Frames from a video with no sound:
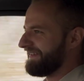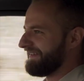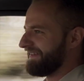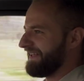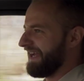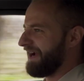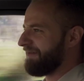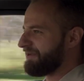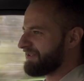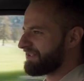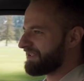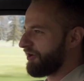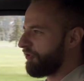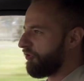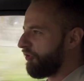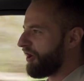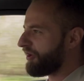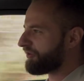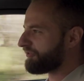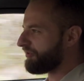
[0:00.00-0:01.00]
That was a
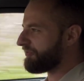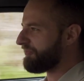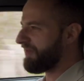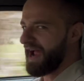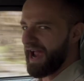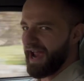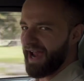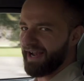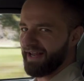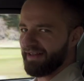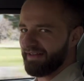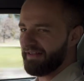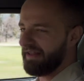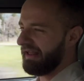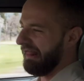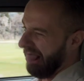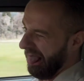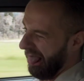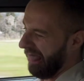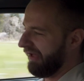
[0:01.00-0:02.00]
quarter mile.
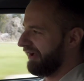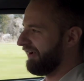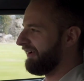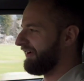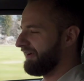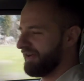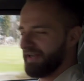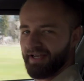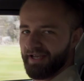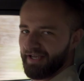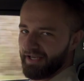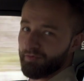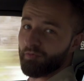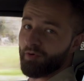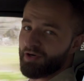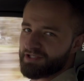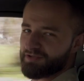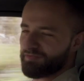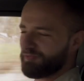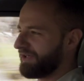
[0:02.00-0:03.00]
It
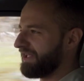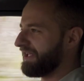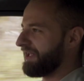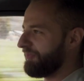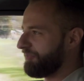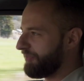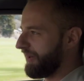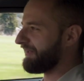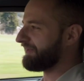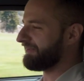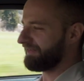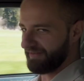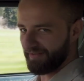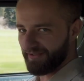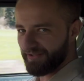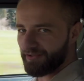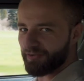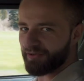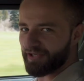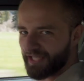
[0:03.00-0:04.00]
wasn't really, but
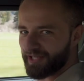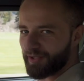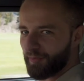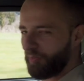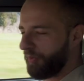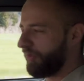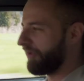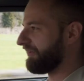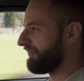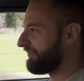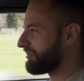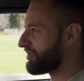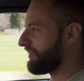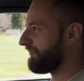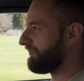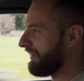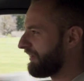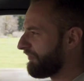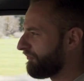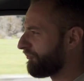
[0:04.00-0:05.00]
you get the point.
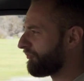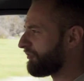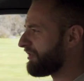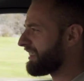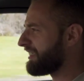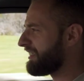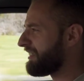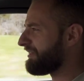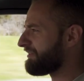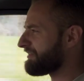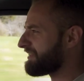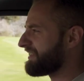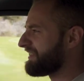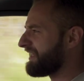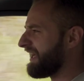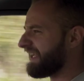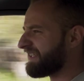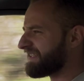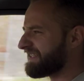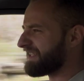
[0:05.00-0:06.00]
Shifting 3 gears,
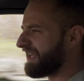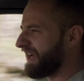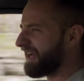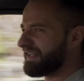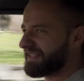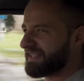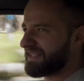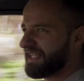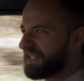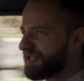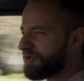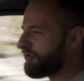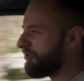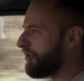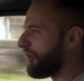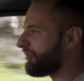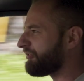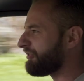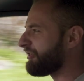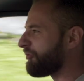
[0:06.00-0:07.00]
9 seconds, and you
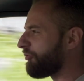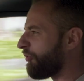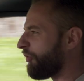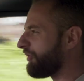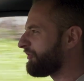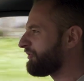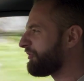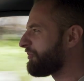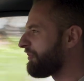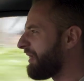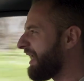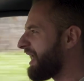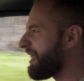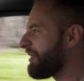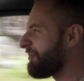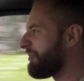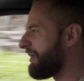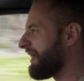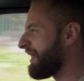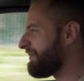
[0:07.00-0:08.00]
got the quarter mile,
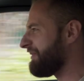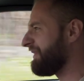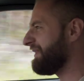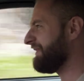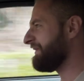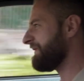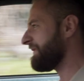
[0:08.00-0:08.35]
baby.